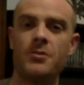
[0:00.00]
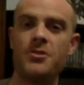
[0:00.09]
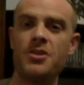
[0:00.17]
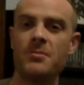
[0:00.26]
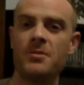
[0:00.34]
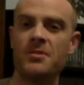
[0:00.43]

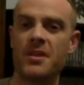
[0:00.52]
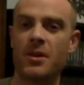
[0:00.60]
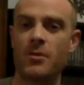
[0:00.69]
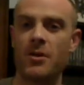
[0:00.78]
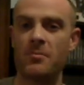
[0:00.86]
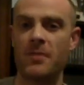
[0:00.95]
YouTube, and
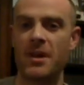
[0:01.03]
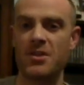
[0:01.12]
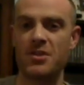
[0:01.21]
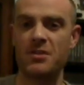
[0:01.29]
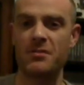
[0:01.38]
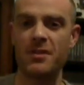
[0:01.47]
welcome back to
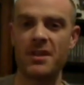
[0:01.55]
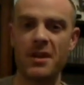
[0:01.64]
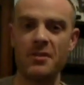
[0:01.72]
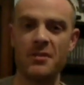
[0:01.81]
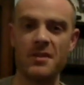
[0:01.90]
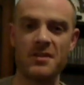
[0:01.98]
another
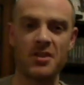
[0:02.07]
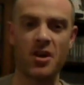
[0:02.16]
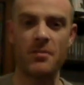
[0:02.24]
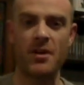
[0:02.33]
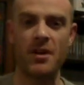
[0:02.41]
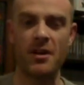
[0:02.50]
video. This
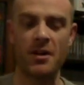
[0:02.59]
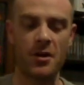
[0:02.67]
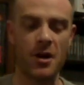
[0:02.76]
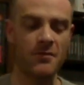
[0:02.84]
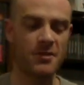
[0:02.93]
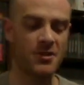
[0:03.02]
time a long
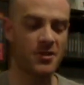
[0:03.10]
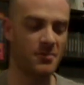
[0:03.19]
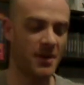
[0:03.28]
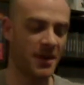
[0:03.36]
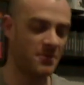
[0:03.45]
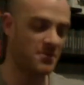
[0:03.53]
overdue
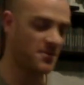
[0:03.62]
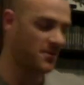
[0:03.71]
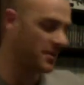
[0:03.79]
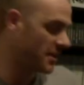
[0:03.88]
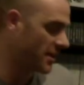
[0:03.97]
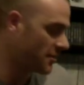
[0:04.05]
pickups
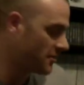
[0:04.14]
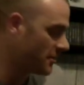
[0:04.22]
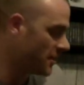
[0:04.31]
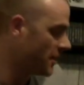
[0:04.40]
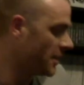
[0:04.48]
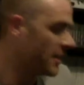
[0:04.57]
video.
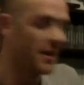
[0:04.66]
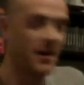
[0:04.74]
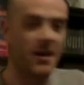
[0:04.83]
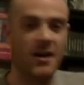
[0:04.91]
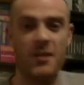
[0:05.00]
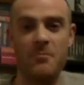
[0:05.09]

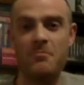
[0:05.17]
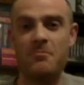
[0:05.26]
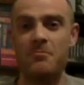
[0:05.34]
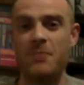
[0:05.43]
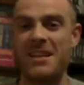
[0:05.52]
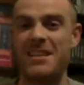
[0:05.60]

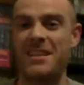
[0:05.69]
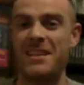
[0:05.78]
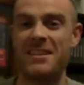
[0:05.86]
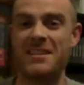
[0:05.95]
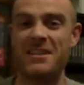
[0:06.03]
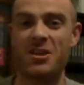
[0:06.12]
Basically
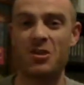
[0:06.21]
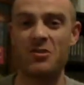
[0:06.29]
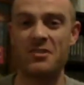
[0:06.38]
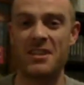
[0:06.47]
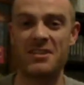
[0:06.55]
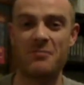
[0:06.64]
this is the
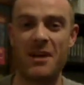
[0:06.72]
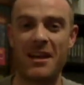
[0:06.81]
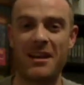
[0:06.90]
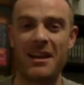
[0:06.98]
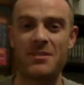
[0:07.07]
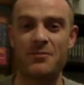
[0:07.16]
contents of about
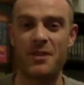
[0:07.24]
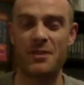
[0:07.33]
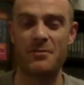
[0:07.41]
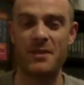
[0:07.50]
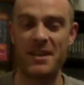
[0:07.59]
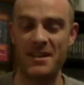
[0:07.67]
the last 3
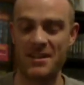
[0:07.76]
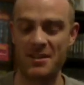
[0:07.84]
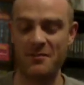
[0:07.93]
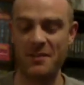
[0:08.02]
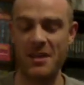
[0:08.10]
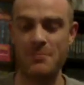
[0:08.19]
weeks
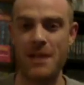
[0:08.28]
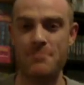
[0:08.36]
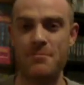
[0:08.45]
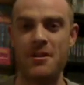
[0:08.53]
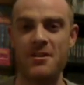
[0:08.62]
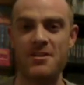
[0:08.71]
of eBay
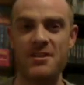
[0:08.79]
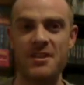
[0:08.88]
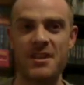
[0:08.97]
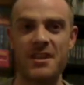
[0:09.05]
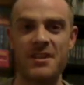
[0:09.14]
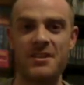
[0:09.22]

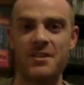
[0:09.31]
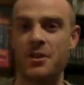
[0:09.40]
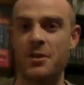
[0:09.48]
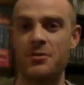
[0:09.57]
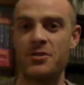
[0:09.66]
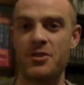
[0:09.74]
purchases,
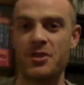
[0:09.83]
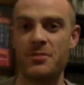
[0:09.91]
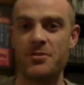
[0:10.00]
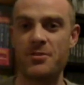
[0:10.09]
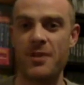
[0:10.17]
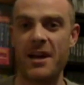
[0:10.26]
YouTube
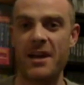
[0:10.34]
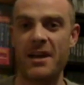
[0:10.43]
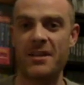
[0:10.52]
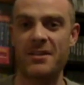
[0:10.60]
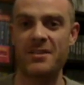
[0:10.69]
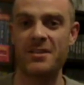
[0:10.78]

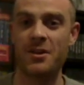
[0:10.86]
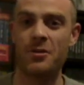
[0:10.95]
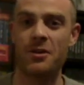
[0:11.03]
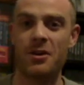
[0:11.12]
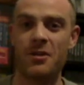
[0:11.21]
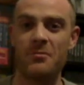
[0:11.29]
trades,
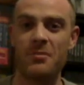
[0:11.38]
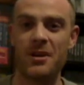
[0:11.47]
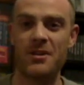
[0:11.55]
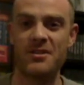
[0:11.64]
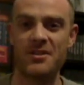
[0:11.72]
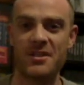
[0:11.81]
online
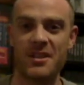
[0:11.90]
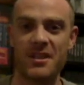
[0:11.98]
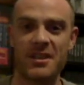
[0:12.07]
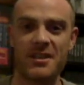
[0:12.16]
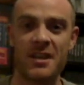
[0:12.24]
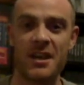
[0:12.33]

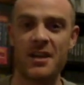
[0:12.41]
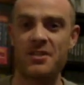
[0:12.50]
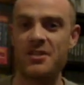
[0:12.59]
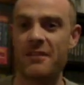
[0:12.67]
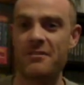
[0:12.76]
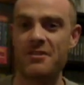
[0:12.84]
purchases,
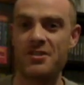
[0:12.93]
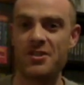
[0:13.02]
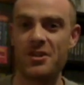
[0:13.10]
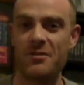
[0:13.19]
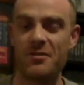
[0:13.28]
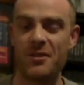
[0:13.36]
charity
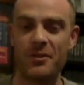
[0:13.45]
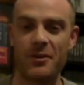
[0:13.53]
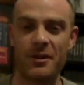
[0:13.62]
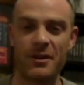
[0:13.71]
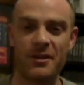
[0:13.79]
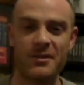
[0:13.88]
shop
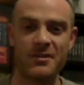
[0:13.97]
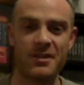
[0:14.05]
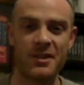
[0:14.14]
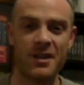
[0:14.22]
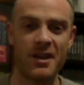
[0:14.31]
finds.